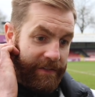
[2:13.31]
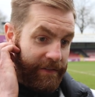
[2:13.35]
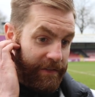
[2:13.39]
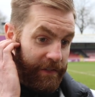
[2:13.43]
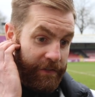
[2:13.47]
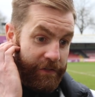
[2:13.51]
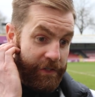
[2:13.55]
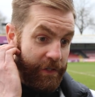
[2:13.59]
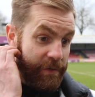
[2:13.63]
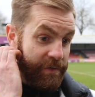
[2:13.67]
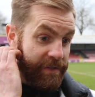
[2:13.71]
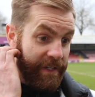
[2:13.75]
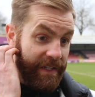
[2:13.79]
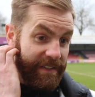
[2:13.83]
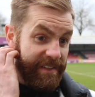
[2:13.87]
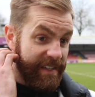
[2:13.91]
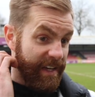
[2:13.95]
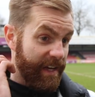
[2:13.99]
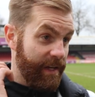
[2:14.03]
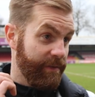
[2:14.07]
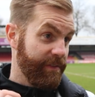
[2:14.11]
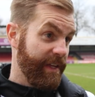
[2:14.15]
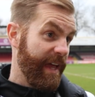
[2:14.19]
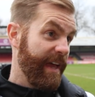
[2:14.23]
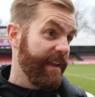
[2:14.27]
the two
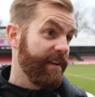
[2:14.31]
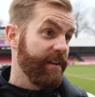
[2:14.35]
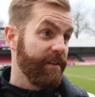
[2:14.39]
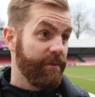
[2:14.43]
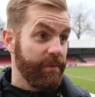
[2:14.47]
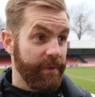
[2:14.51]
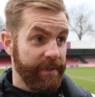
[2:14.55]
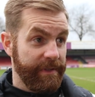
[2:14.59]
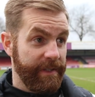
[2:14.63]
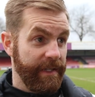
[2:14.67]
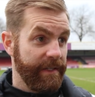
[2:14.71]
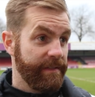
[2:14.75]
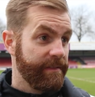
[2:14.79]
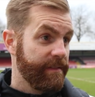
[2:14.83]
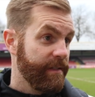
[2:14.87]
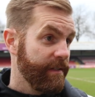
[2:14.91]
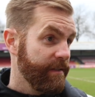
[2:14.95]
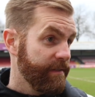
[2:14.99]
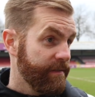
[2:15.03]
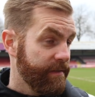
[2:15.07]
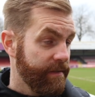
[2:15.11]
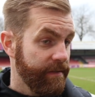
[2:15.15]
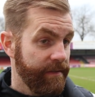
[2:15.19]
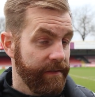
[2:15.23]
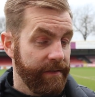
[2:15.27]
centre-halves headed with
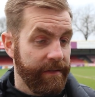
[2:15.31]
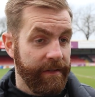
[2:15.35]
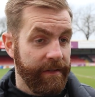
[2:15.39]
distance